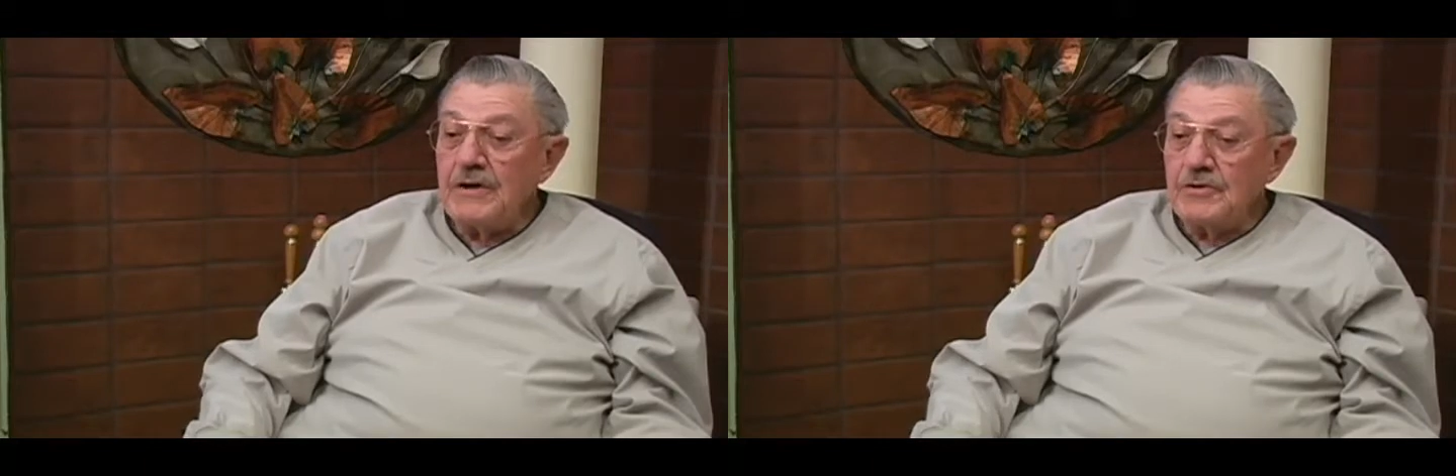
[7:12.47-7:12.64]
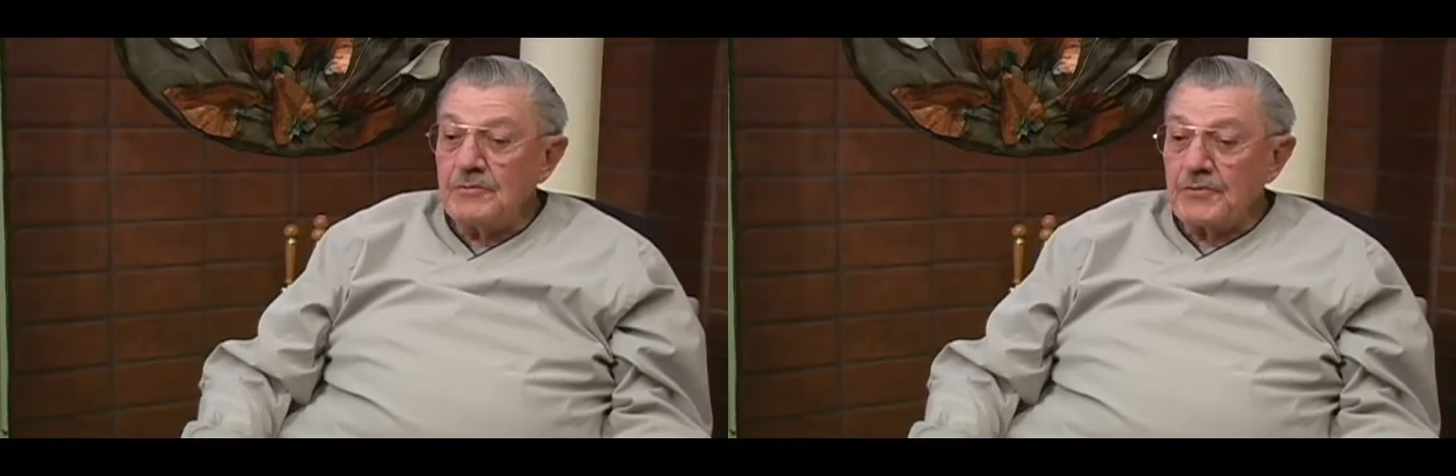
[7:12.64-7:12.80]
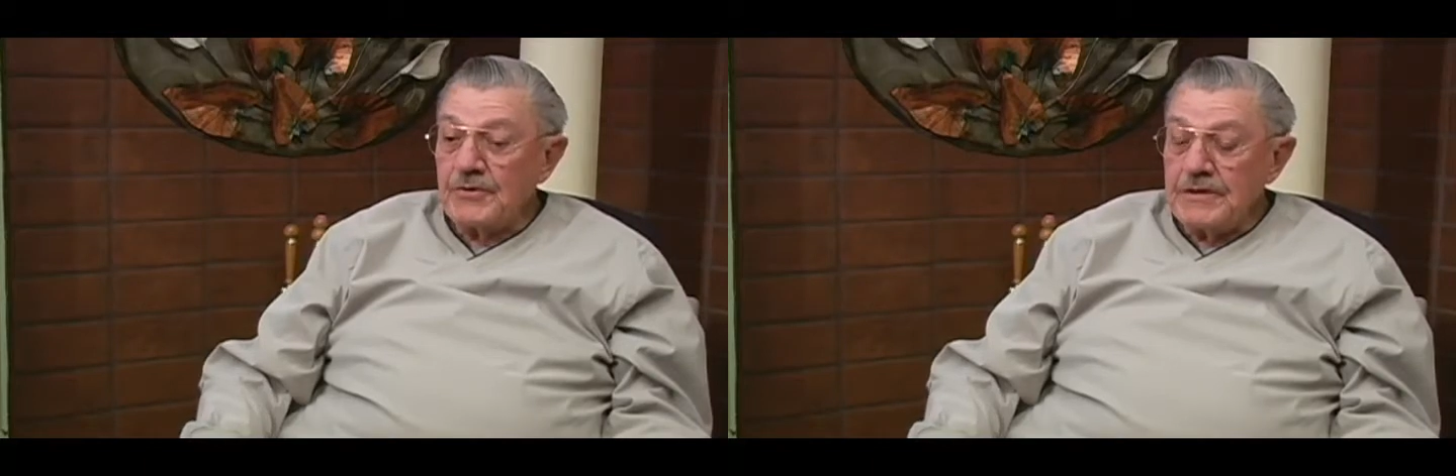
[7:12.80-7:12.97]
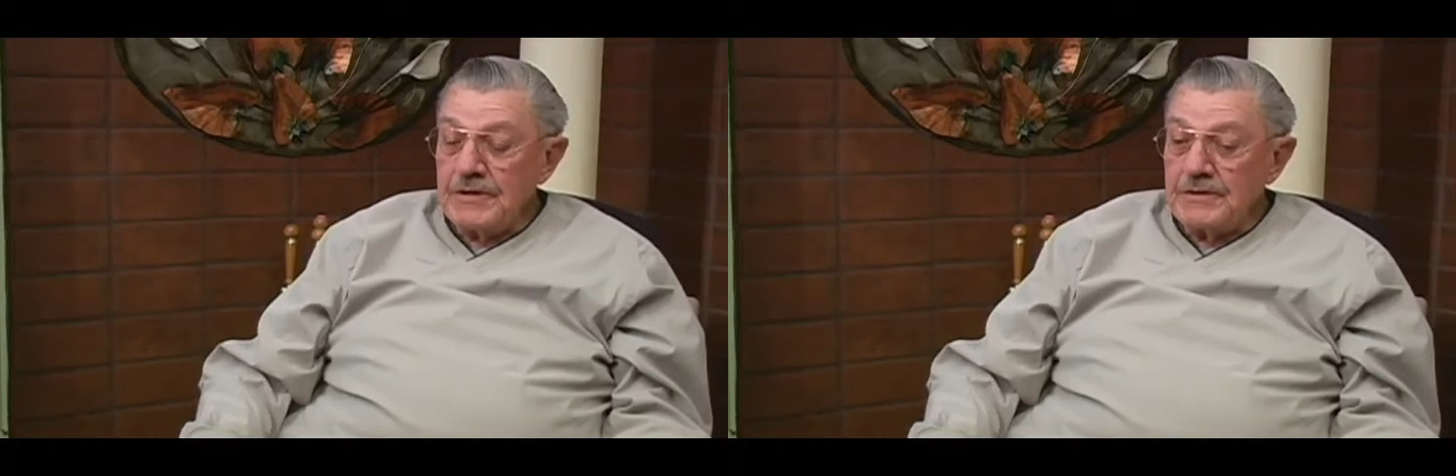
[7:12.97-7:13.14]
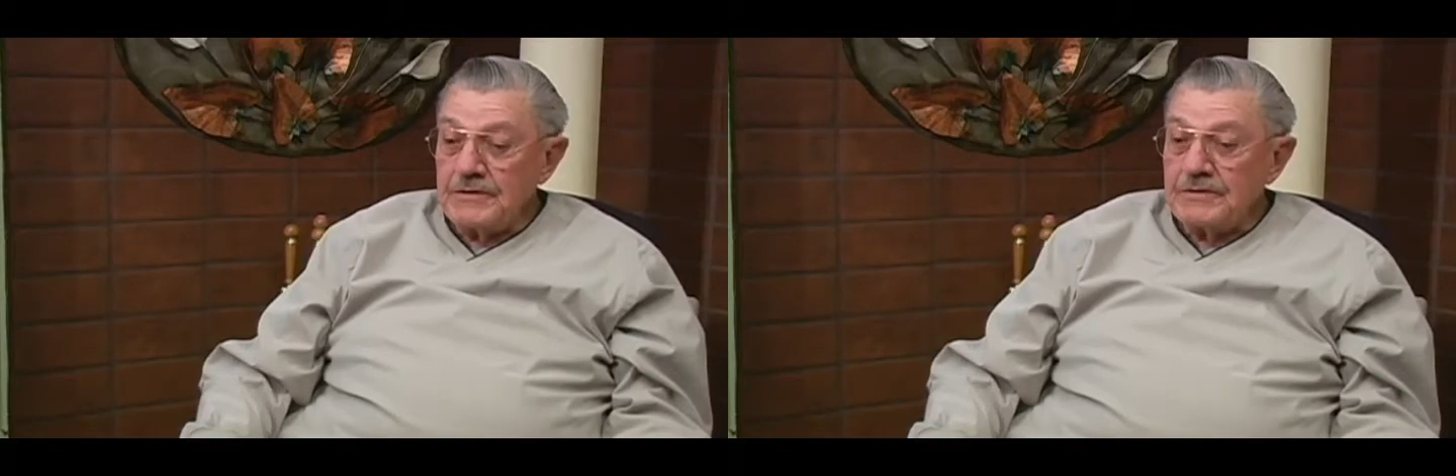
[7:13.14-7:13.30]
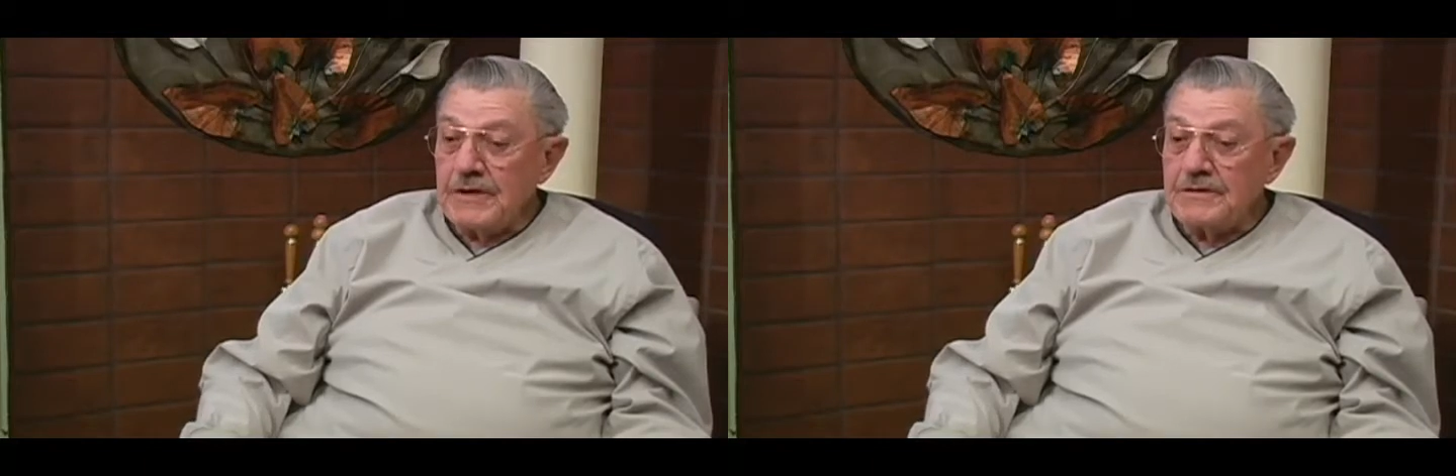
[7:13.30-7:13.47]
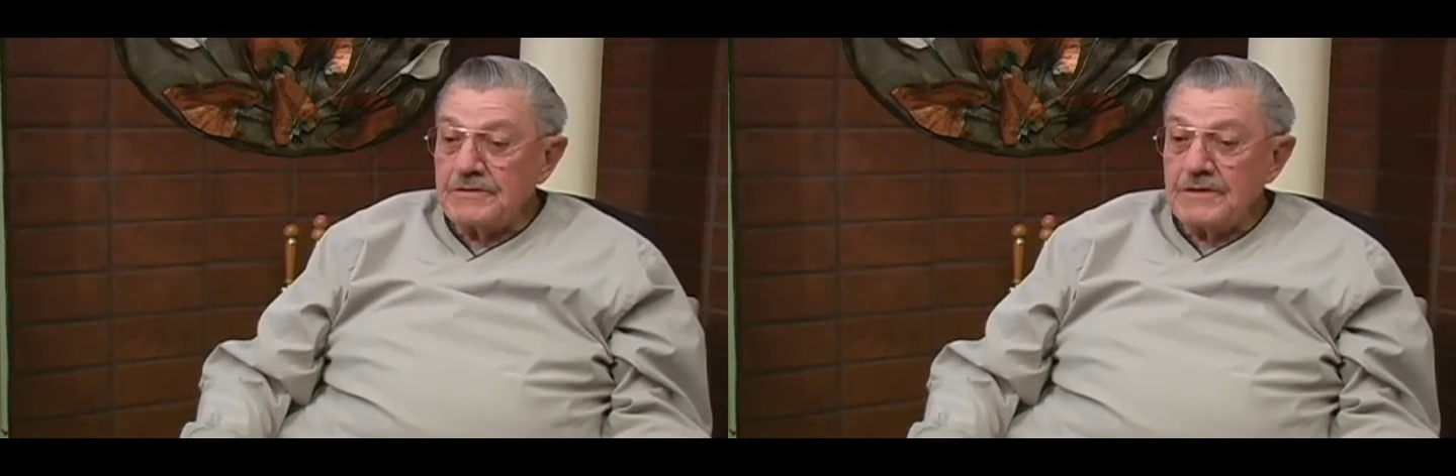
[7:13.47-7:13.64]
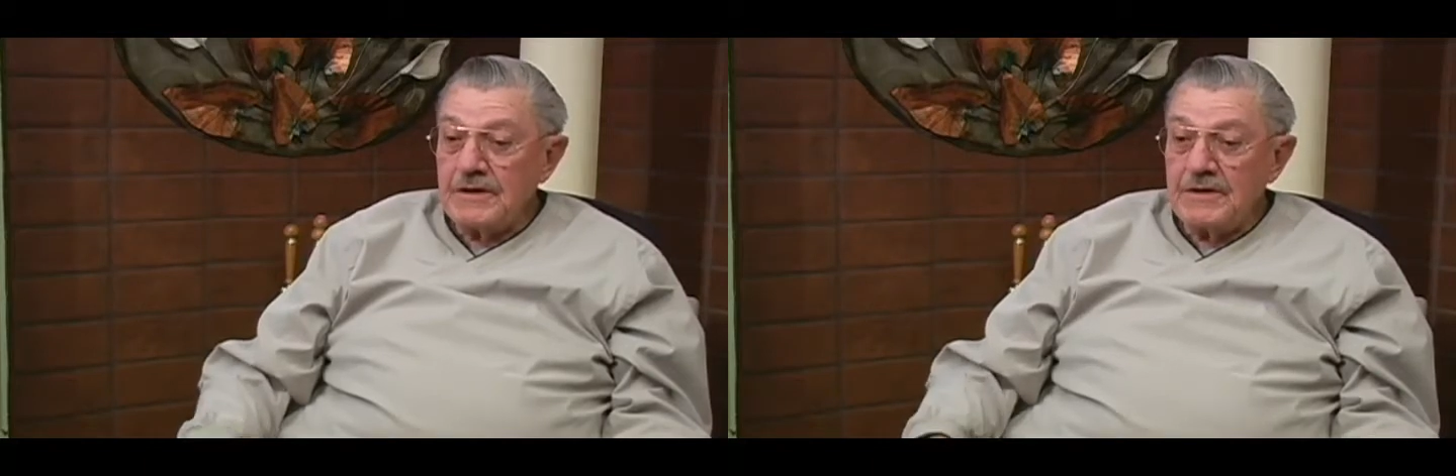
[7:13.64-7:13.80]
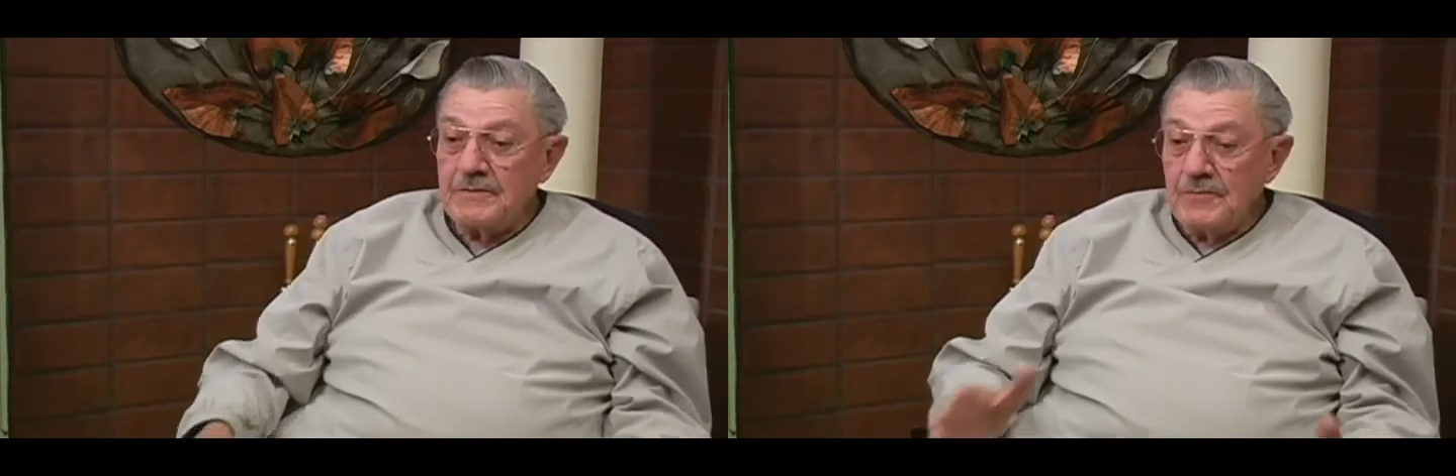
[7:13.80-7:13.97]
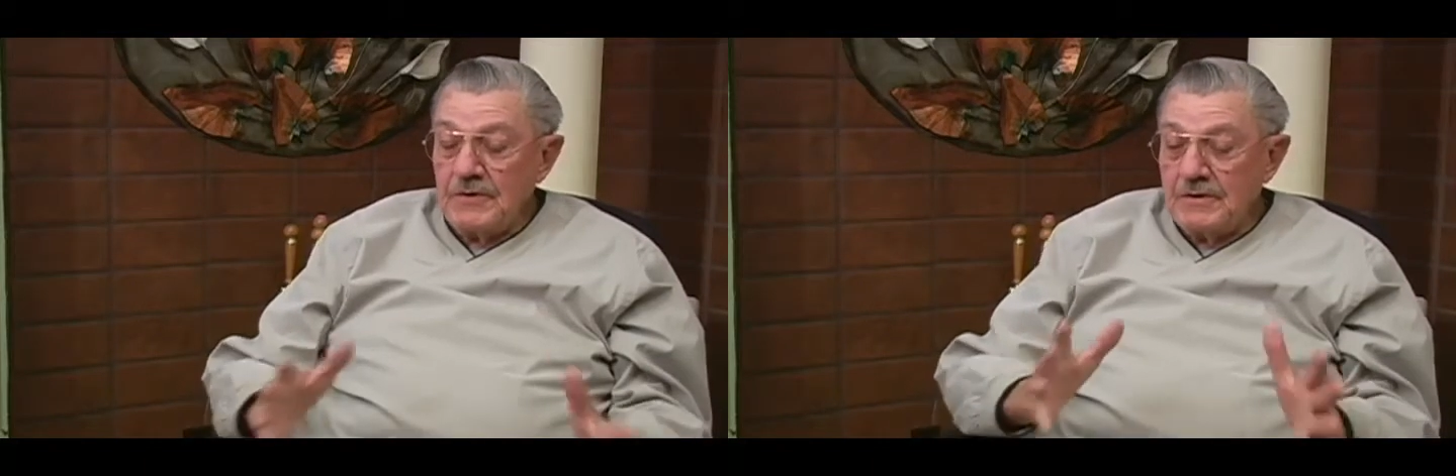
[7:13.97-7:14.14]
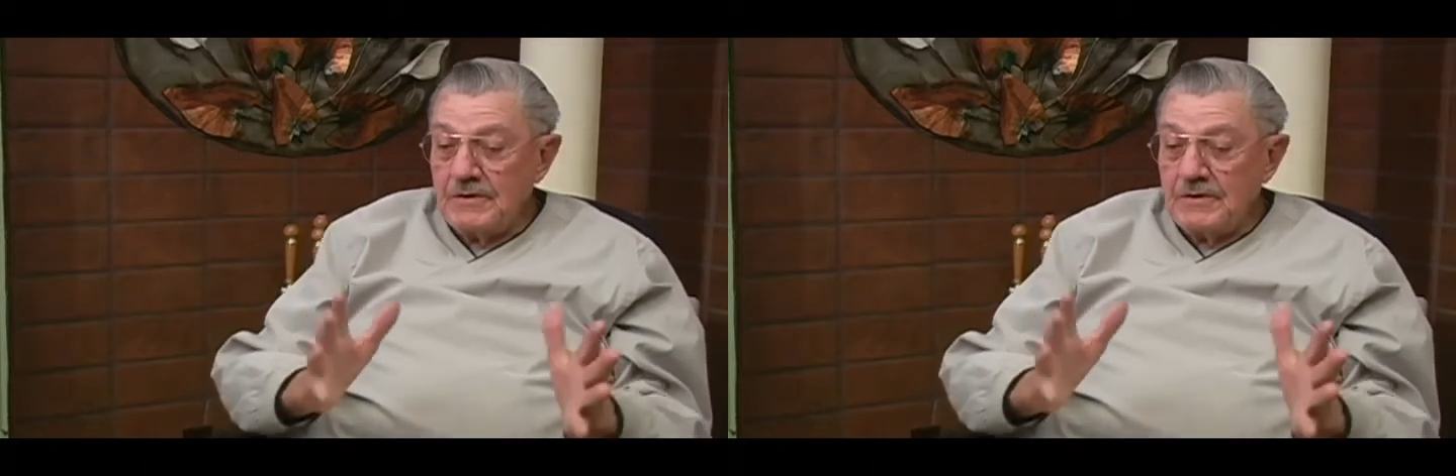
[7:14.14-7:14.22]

airplane at that time